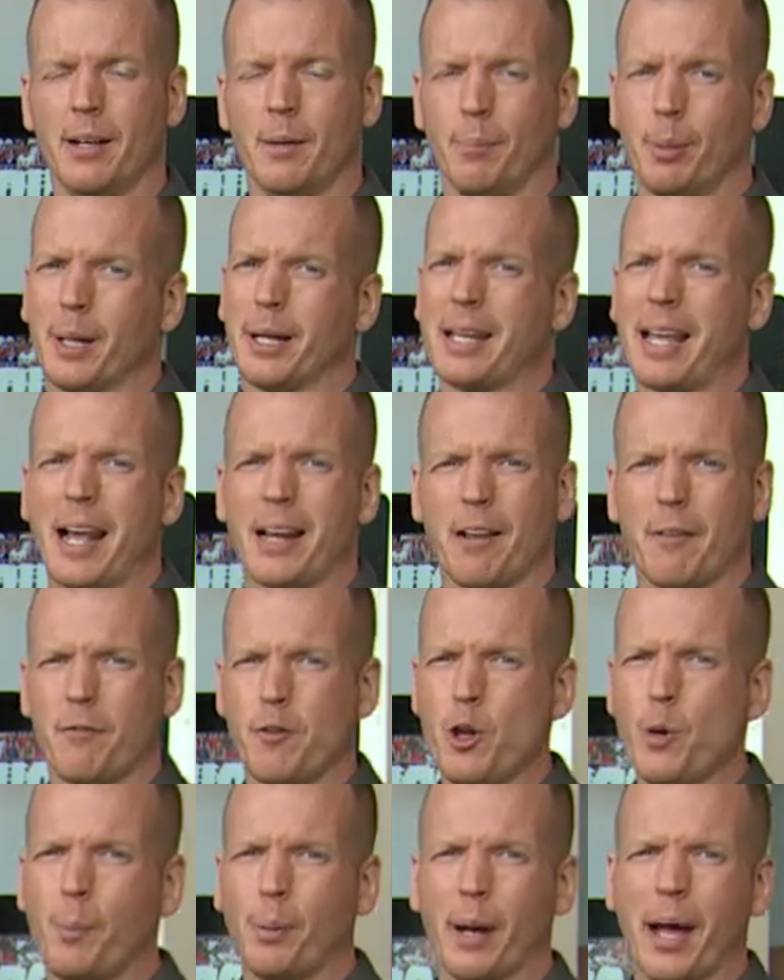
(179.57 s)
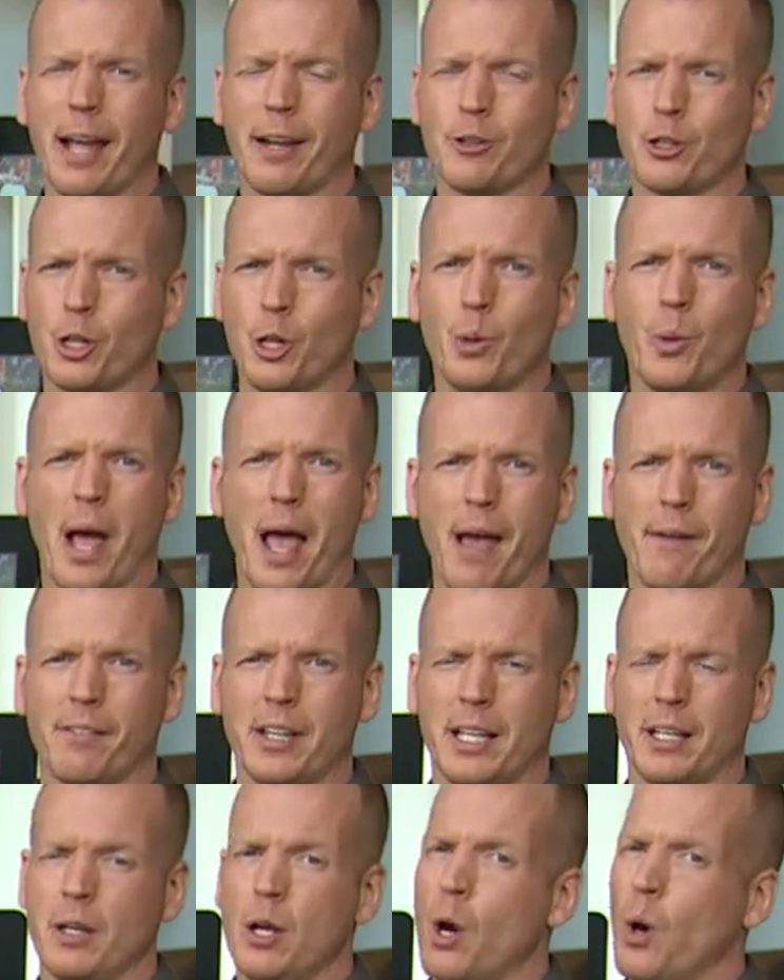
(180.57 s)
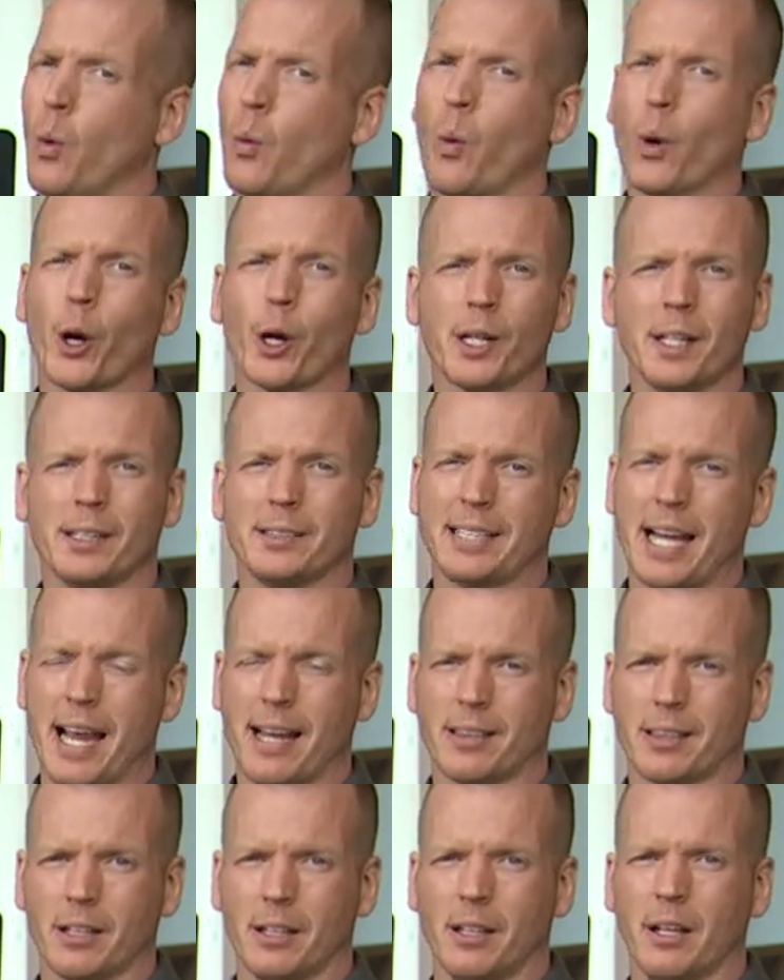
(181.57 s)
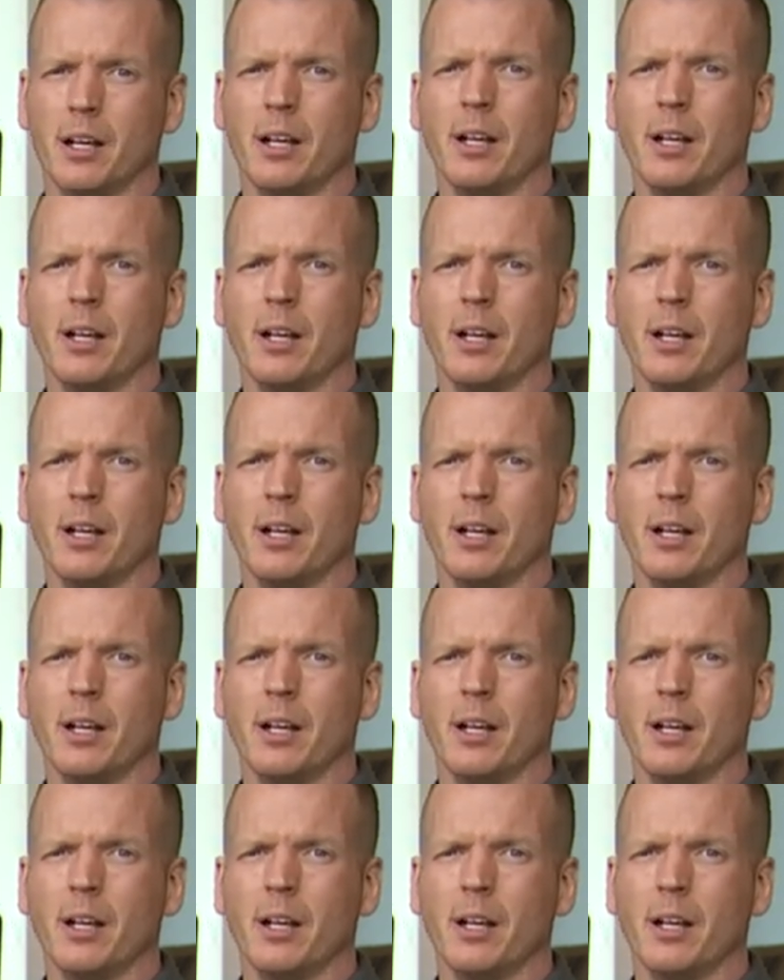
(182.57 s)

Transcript: But again, if you play too heavy, we're going to take the